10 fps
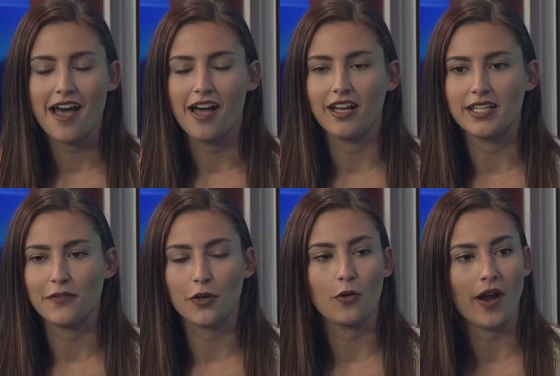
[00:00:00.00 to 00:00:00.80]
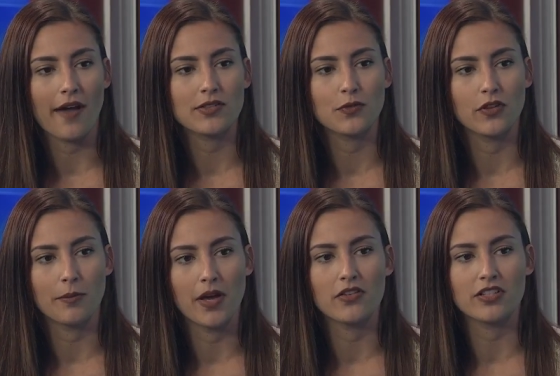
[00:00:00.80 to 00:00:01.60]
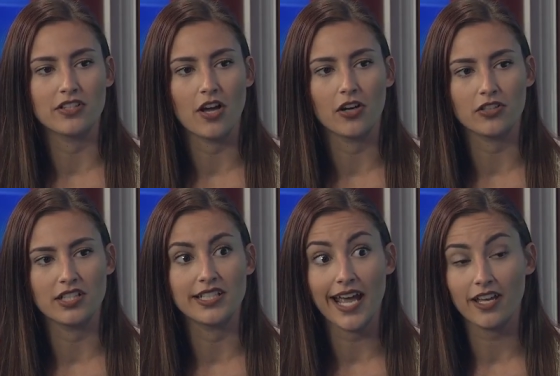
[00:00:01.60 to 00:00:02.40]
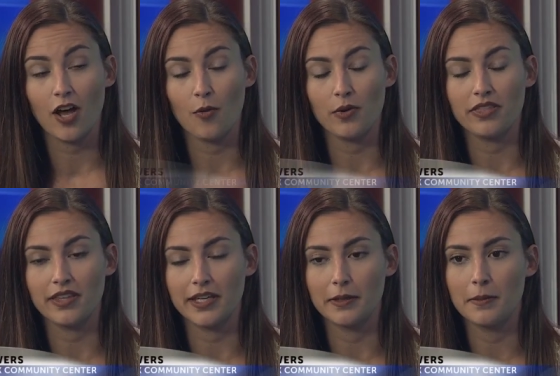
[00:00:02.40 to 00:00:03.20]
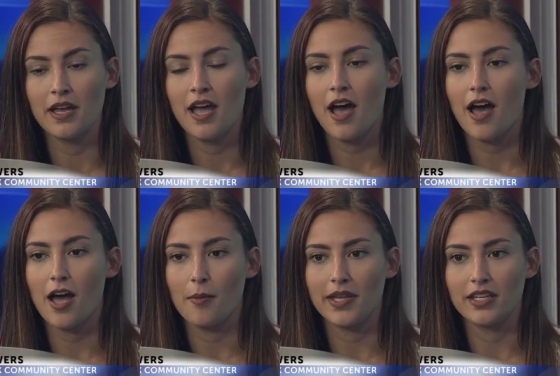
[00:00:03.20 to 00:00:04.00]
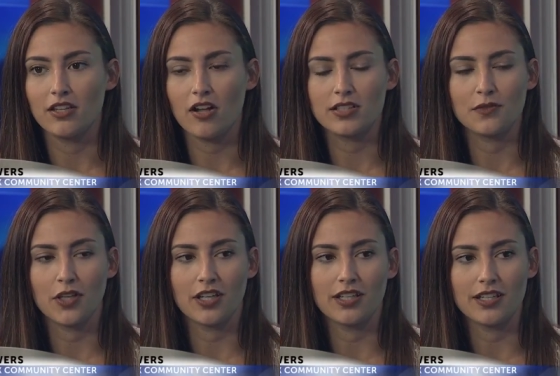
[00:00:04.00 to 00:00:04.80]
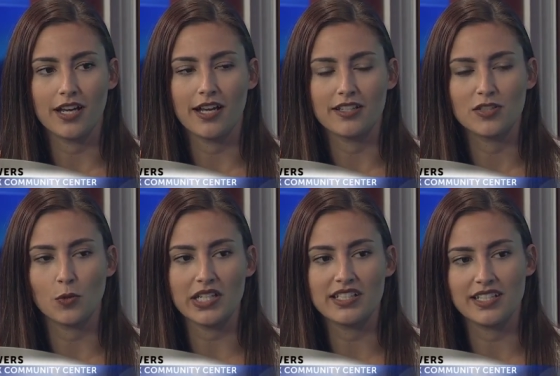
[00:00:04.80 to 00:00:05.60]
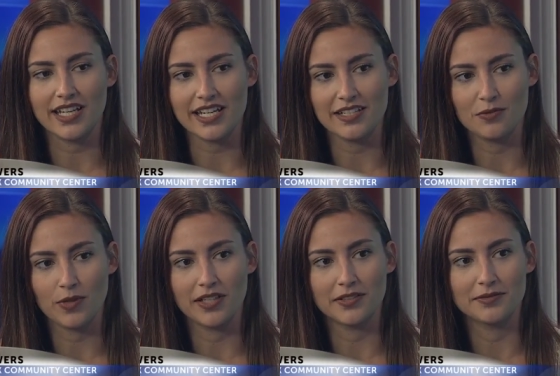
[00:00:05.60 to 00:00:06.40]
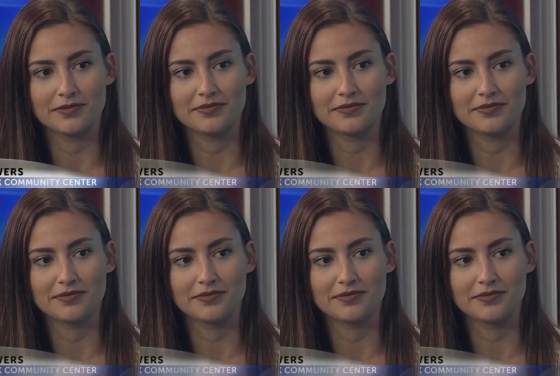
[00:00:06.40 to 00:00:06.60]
uh, different crafts for the mothers and daughters to take home with them, um, and lots of good uh, sweets to eat as well.